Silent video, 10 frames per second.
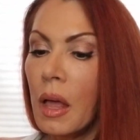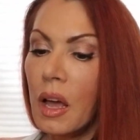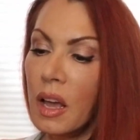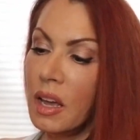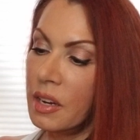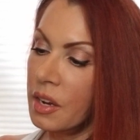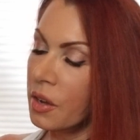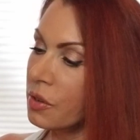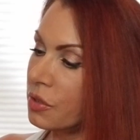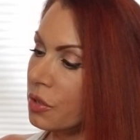and he
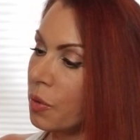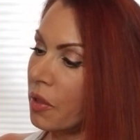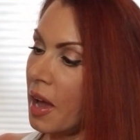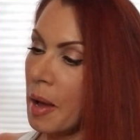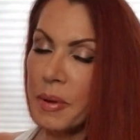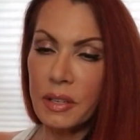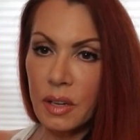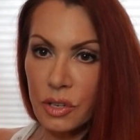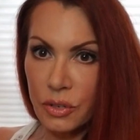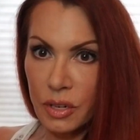goes to all the happiest
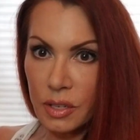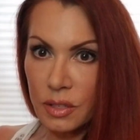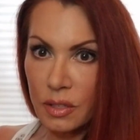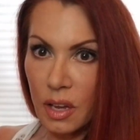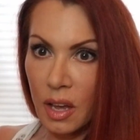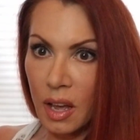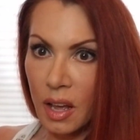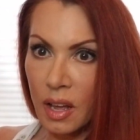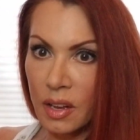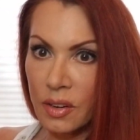countries
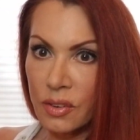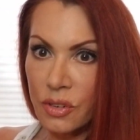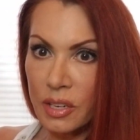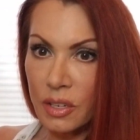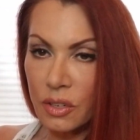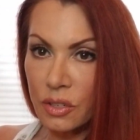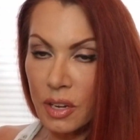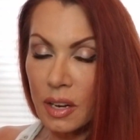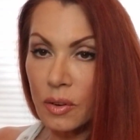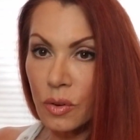and tries to
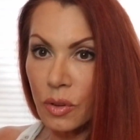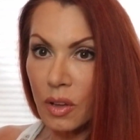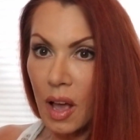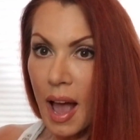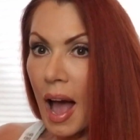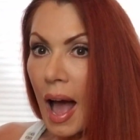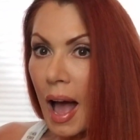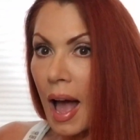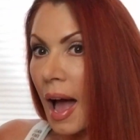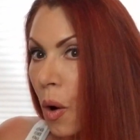understand
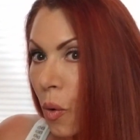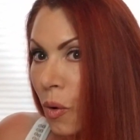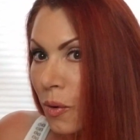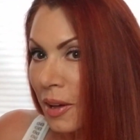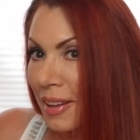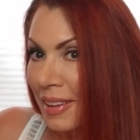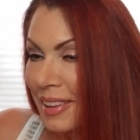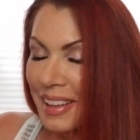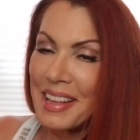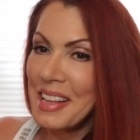
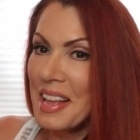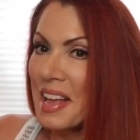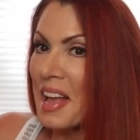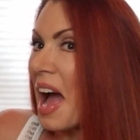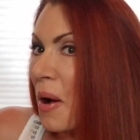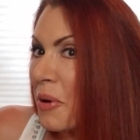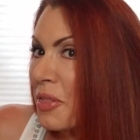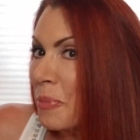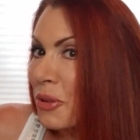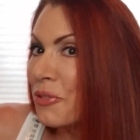how in
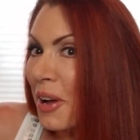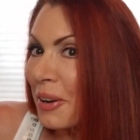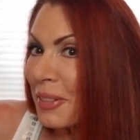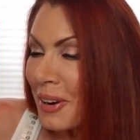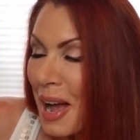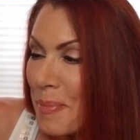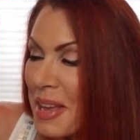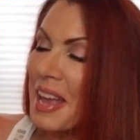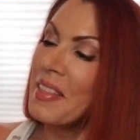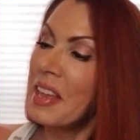the blue fuck they're
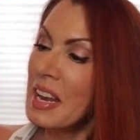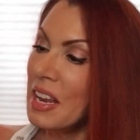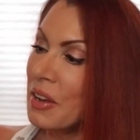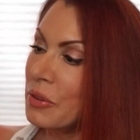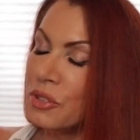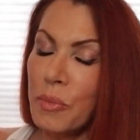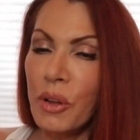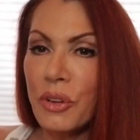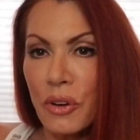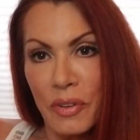happy. And then he goes to
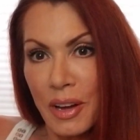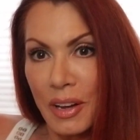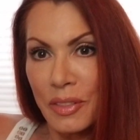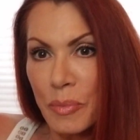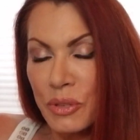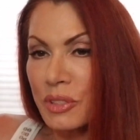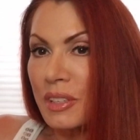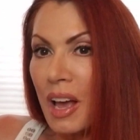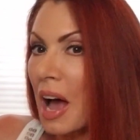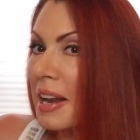Moldova, the most
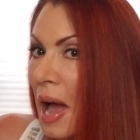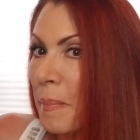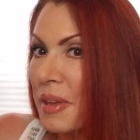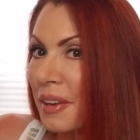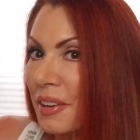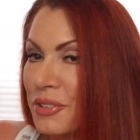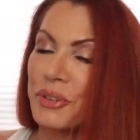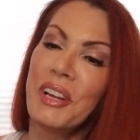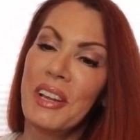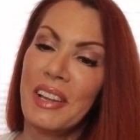unhappy
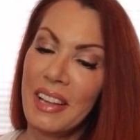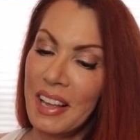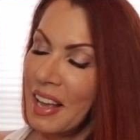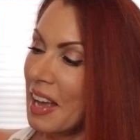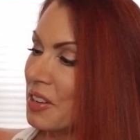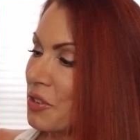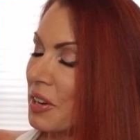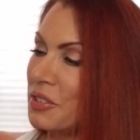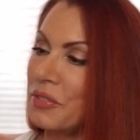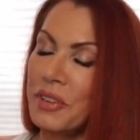country, and
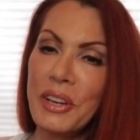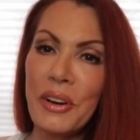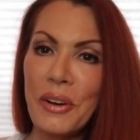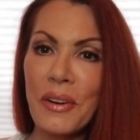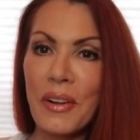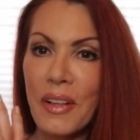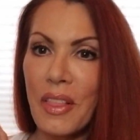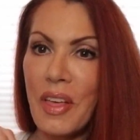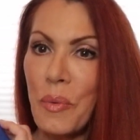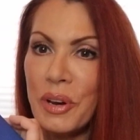tries to figure
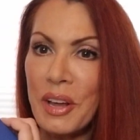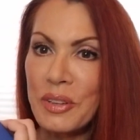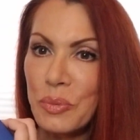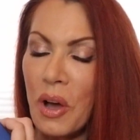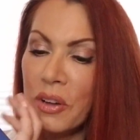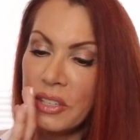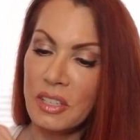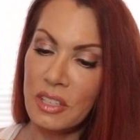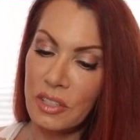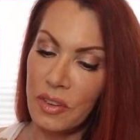that one out as well. And
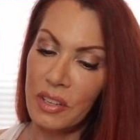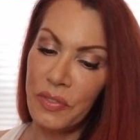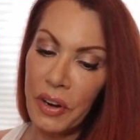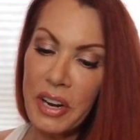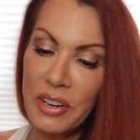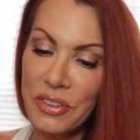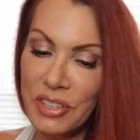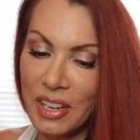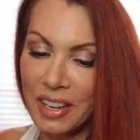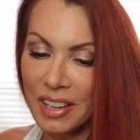it's very
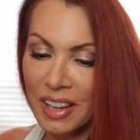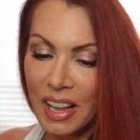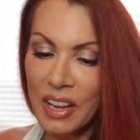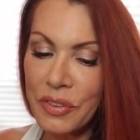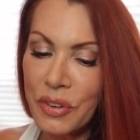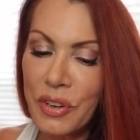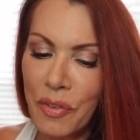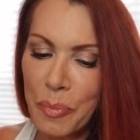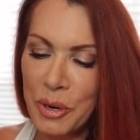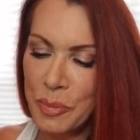interesting. It gives you a
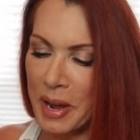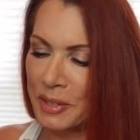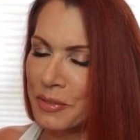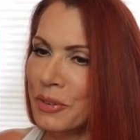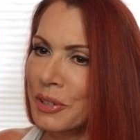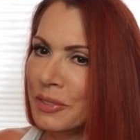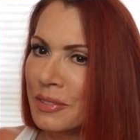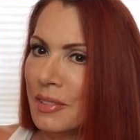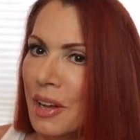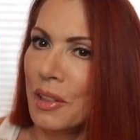different perspective on
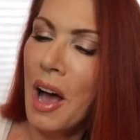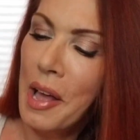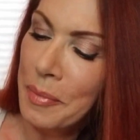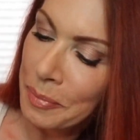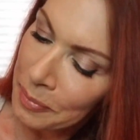a lot.